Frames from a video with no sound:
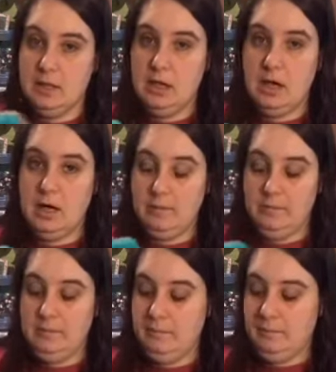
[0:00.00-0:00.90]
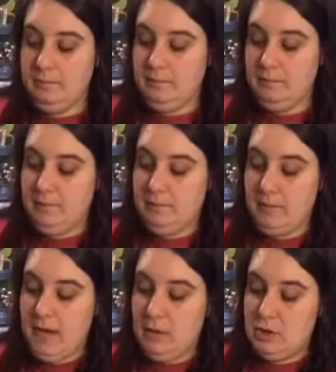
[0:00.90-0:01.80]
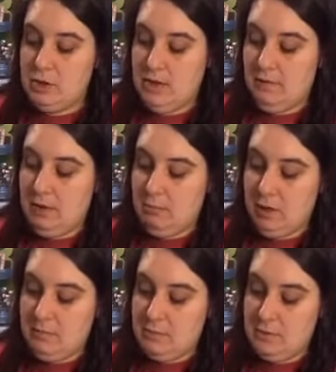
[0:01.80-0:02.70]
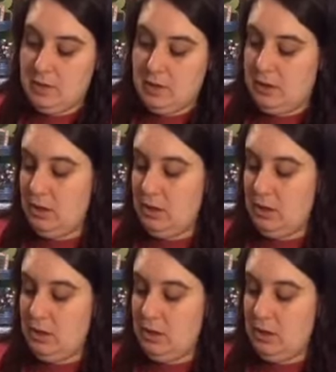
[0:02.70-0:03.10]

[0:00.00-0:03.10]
I was just having problems with it.